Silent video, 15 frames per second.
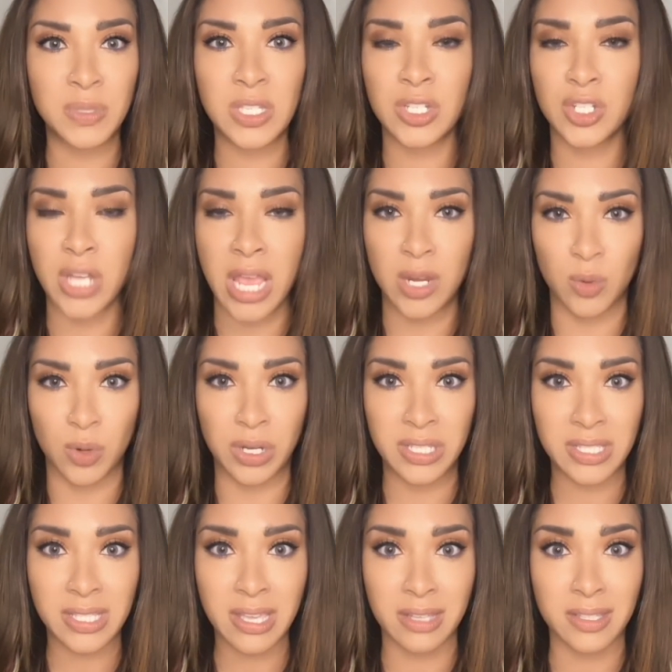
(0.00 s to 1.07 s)
January
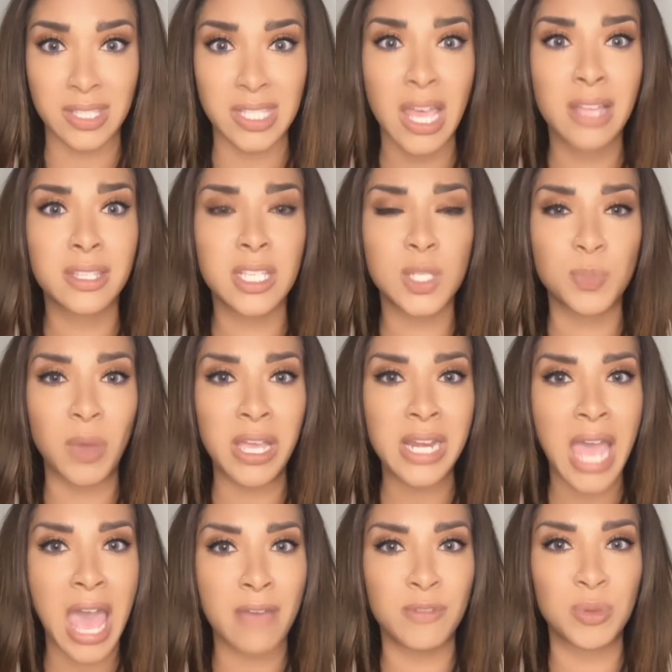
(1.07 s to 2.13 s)
6th, despite
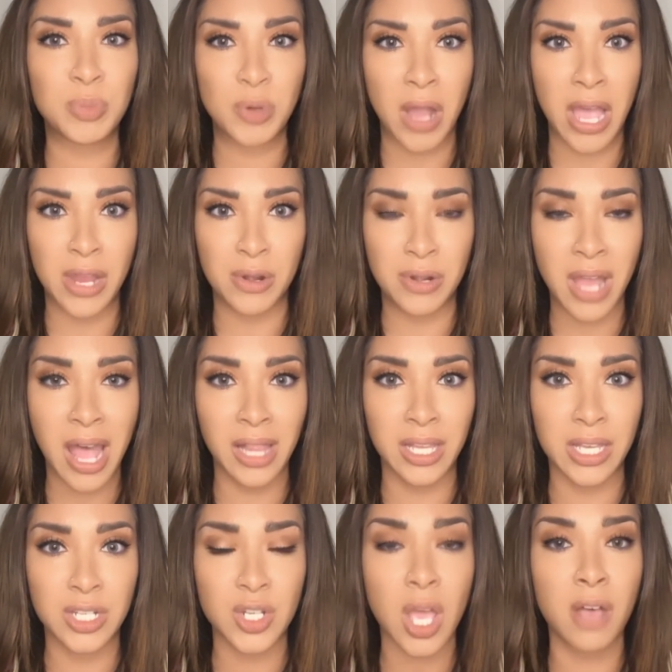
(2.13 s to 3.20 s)
having prior
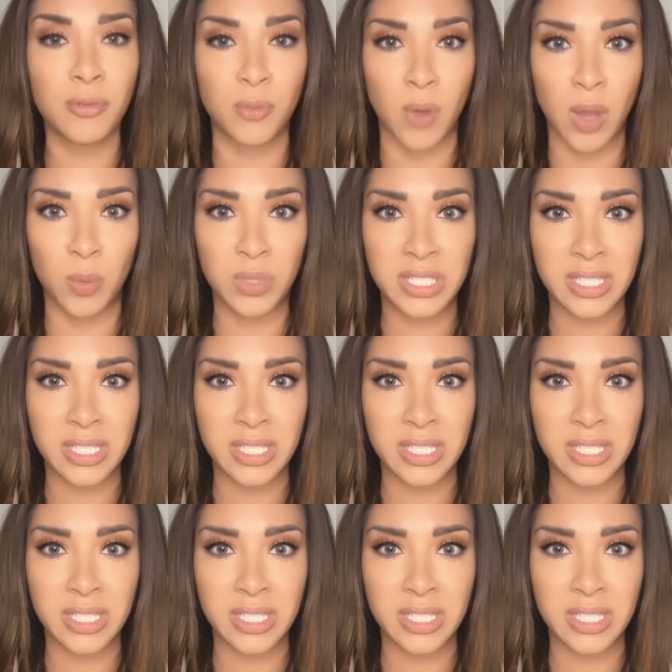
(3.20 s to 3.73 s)
knowledge of what was to